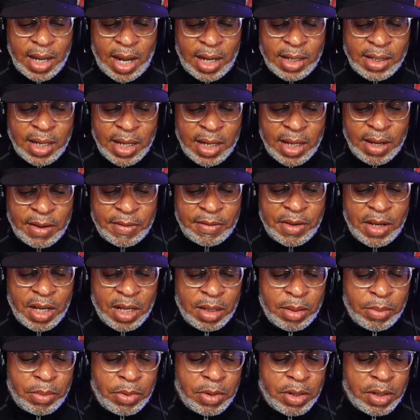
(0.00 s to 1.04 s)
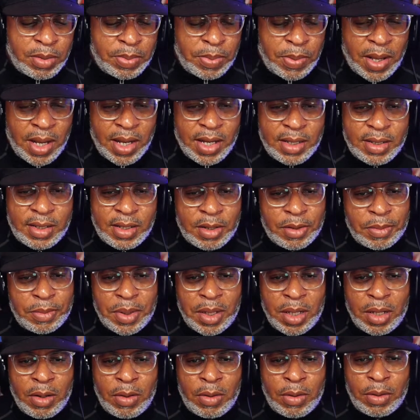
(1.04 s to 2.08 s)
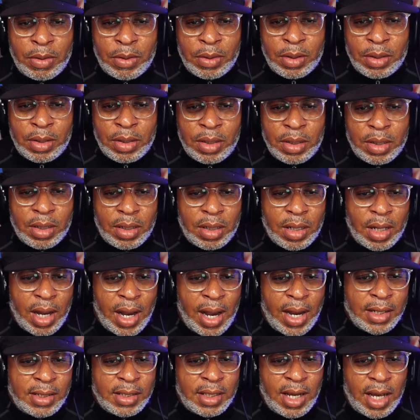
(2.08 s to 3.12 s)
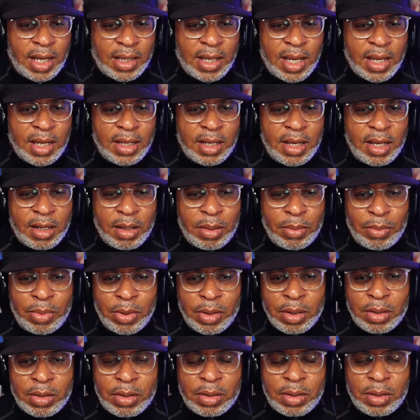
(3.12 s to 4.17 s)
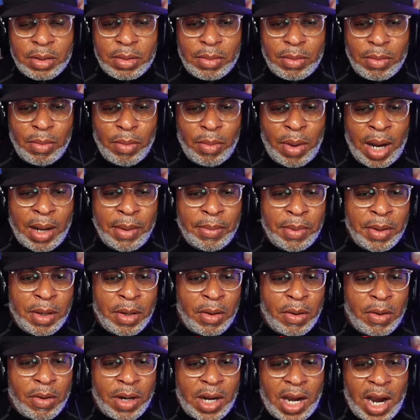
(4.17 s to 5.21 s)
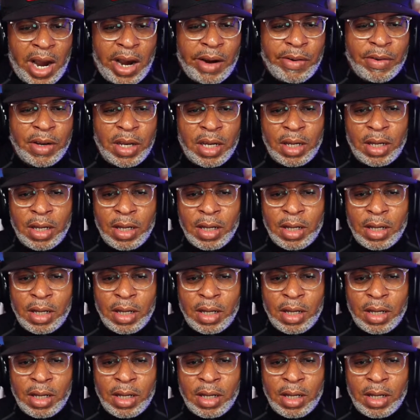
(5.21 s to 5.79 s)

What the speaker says: I think if Dylan Brooks plays, he'll be on. Actually, I think Dylan Brooks might be on Kyrie.